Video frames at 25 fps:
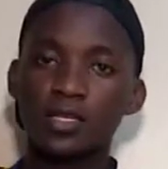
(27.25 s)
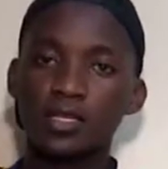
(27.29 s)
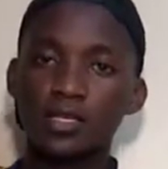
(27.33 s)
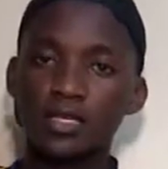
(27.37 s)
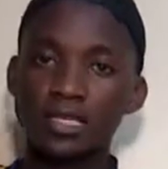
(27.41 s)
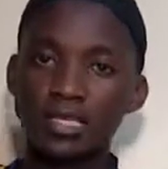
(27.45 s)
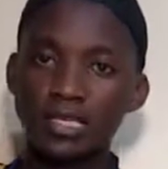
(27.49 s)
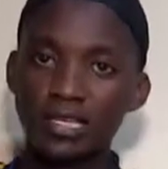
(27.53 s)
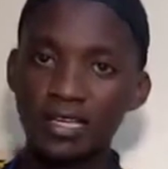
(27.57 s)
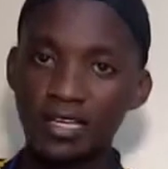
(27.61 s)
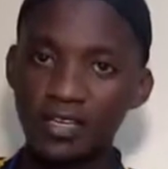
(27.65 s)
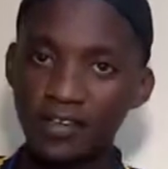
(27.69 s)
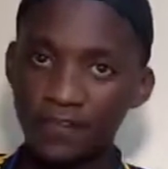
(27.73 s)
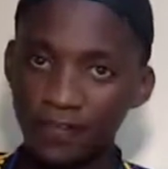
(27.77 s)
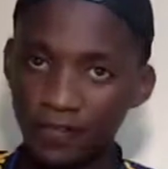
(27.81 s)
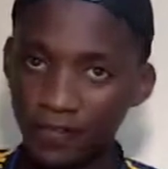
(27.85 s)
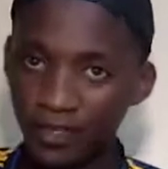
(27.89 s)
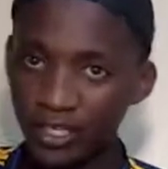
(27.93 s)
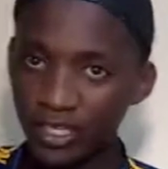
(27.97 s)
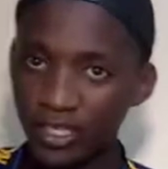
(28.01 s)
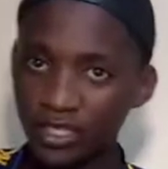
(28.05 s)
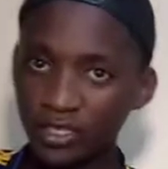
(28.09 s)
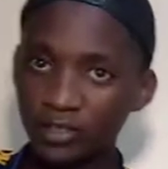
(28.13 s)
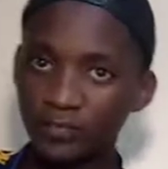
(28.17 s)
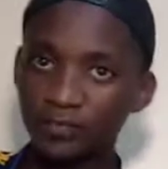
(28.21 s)

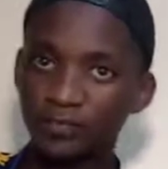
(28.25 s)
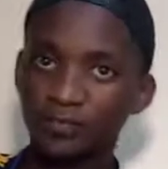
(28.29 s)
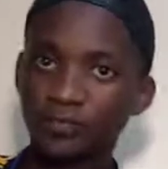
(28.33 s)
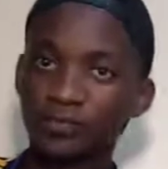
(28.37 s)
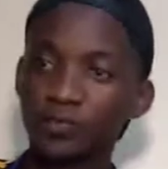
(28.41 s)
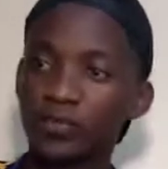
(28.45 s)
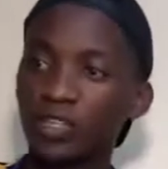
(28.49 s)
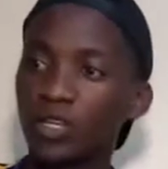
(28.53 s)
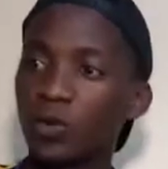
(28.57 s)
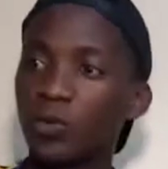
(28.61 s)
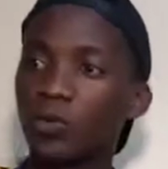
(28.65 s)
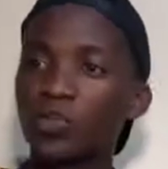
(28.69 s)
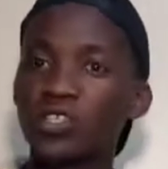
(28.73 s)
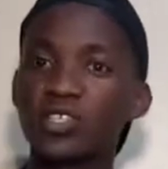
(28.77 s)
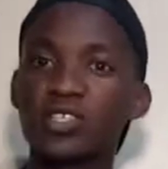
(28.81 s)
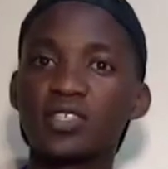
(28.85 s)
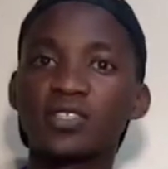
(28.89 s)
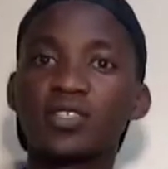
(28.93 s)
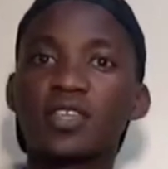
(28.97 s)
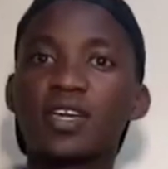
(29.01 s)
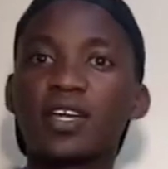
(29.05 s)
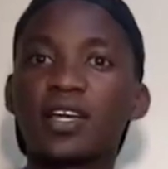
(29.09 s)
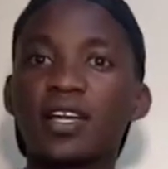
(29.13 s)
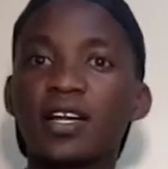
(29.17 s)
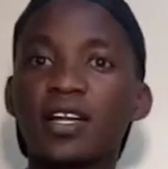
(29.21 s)
11, which is
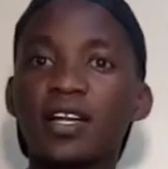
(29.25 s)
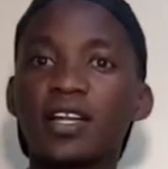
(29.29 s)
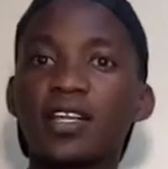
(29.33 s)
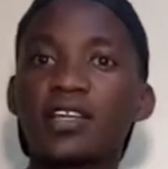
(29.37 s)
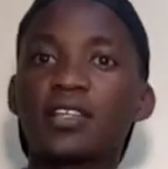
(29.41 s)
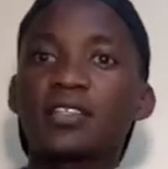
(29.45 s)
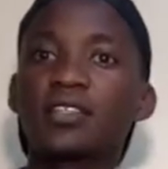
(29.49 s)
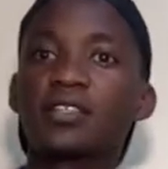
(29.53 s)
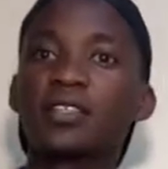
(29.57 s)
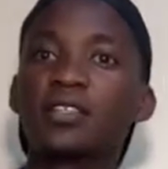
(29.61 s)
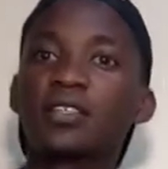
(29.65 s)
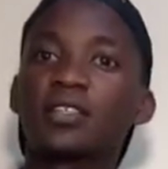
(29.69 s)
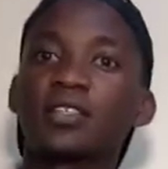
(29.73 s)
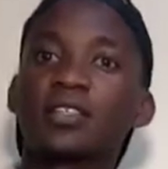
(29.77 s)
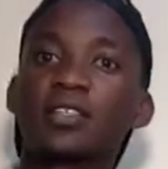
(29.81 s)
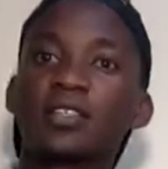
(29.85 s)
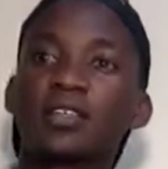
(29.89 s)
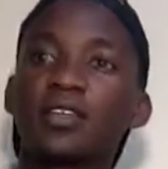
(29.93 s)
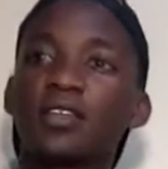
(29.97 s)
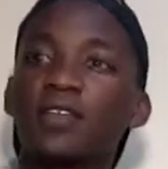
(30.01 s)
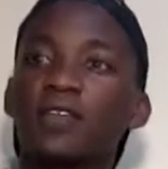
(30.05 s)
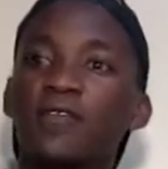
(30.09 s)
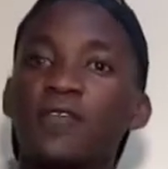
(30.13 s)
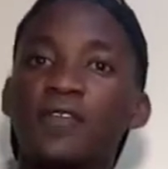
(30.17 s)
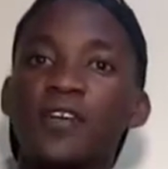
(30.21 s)
the current
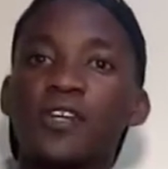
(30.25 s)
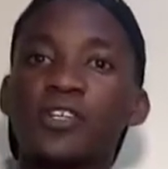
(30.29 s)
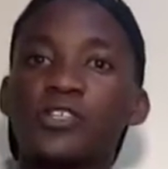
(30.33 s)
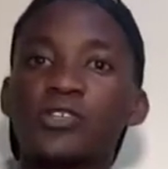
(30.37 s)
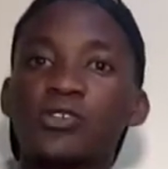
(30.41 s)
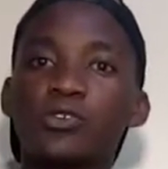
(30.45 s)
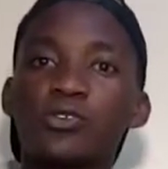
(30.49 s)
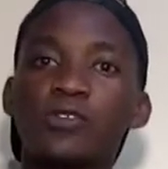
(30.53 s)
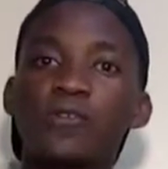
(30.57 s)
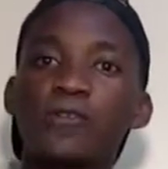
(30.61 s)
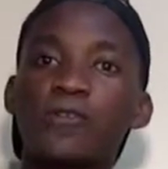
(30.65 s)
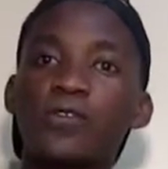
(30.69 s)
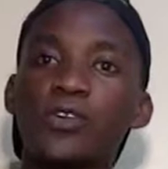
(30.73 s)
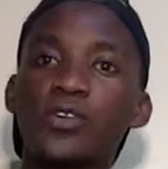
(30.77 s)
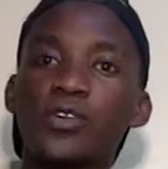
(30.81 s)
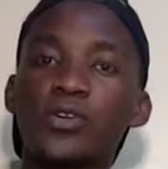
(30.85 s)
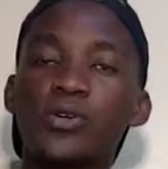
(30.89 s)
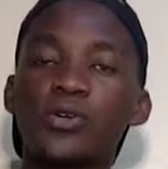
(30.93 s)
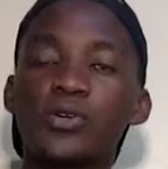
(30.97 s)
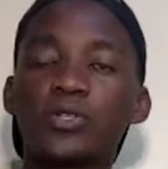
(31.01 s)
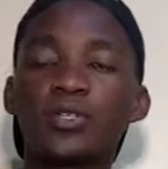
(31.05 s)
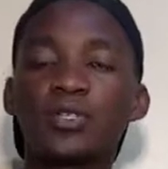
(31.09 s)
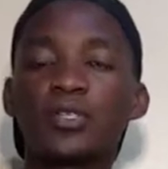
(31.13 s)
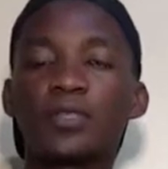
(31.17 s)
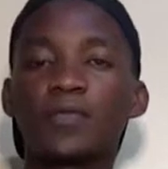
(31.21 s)
version of
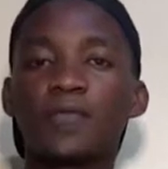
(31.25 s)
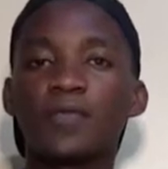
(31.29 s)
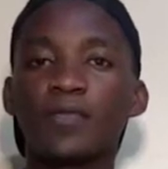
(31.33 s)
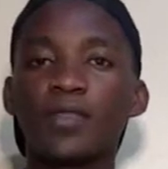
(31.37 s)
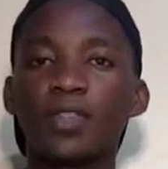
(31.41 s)
Windows.